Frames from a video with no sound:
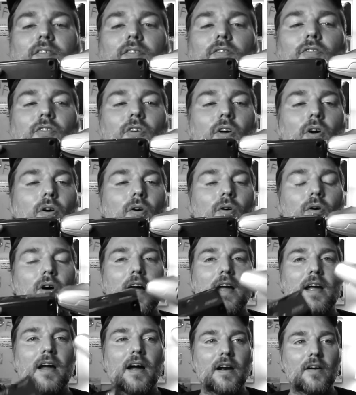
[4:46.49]
So I
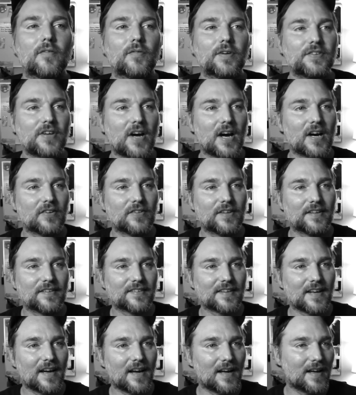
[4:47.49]
kind of retired this
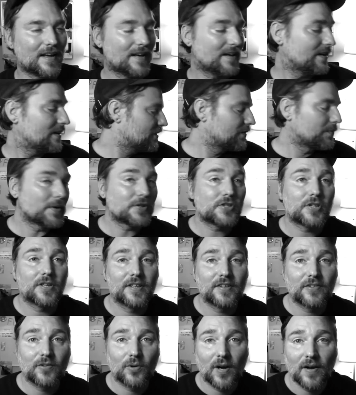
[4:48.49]
guy, especially
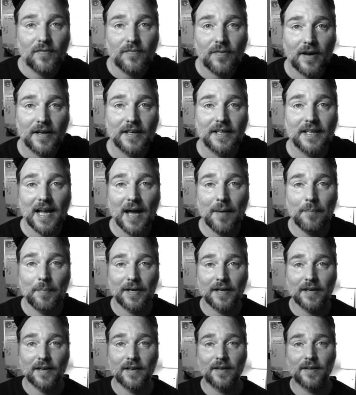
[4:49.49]
until I find an
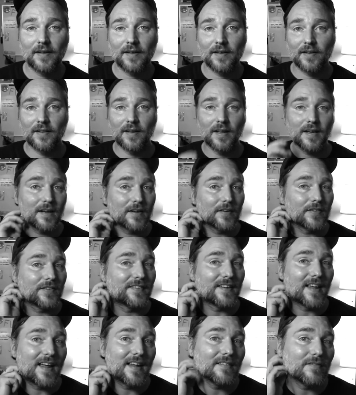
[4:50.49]
Epic, like a
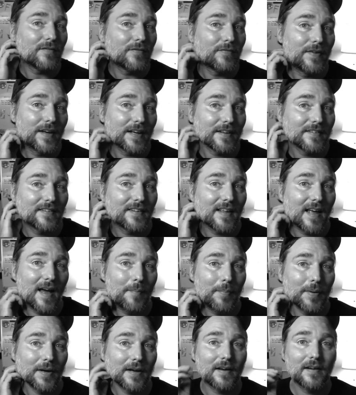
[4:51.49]
set fixed
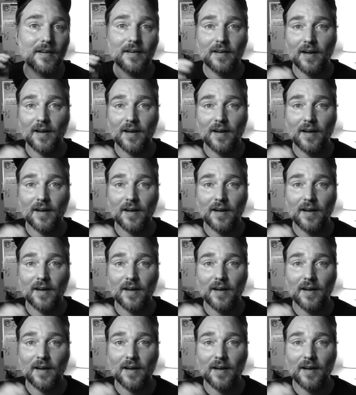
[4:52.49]
Epic.